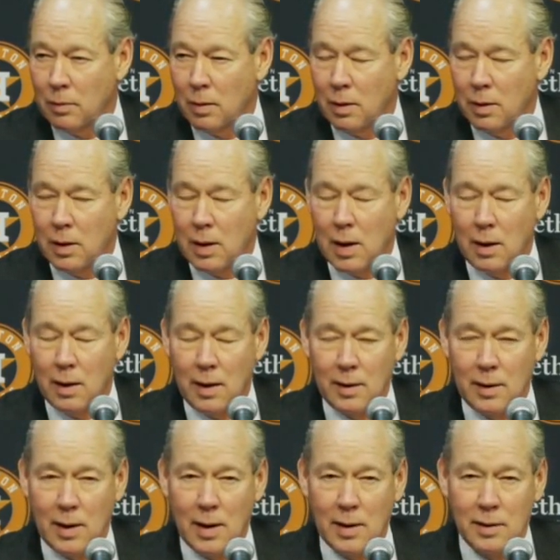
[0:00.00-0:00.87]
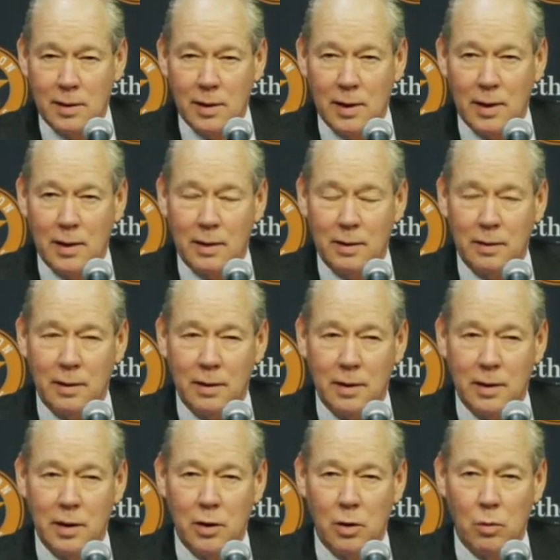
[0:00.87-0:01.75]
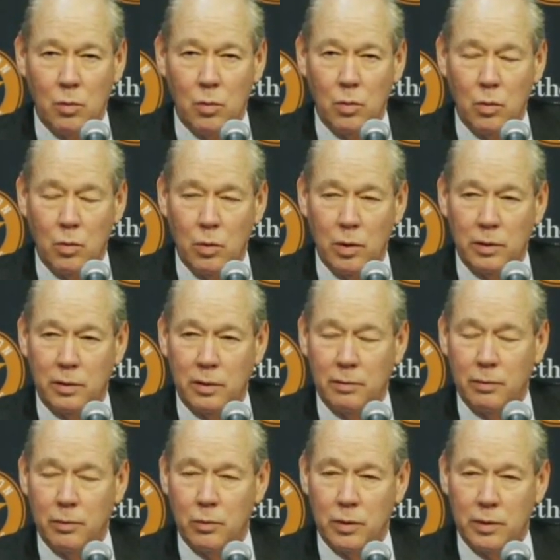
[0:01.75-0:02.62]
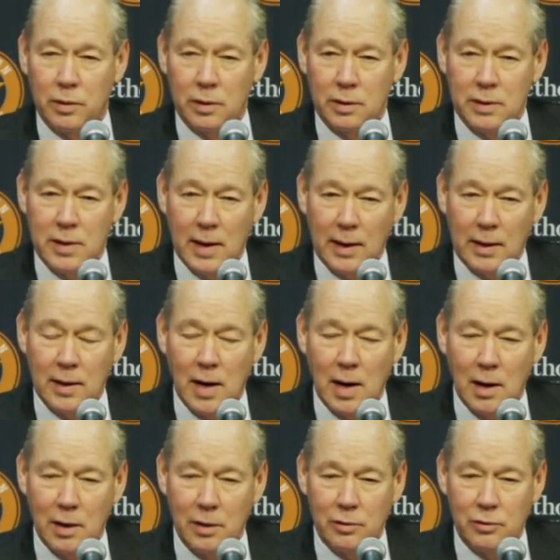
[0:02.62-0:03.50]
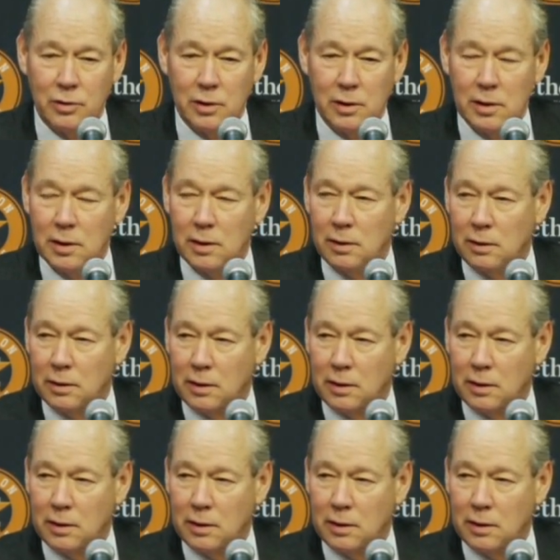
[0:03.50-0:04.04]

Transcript: Yeah, I, I think you know, with the with the technology